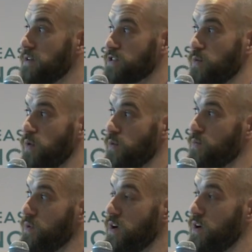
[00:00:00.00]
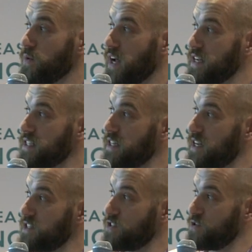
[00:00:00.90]
So what I
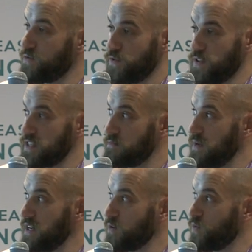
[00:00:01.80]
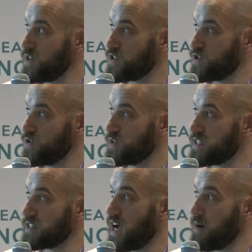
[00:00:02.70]
decided to do for this meeting was to
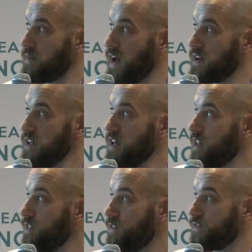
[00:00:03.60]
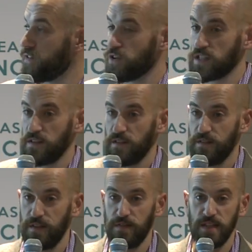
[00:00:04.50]
stop at the first
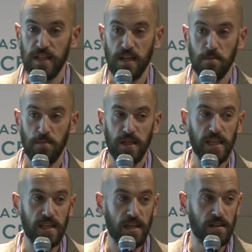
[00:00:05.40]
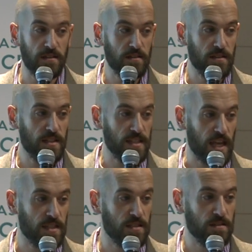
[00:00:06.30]
50 completed
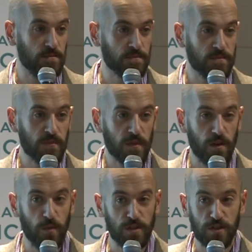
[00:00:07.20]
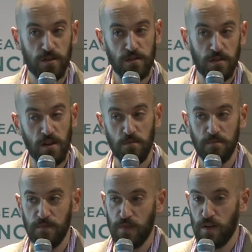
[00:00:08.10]
sets, which,
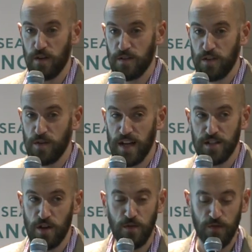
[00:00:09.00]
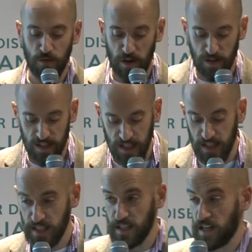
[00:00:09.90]
for you guys know, for a rare disease,
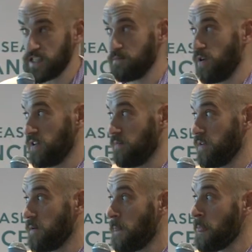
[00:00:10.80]
that's not a small number.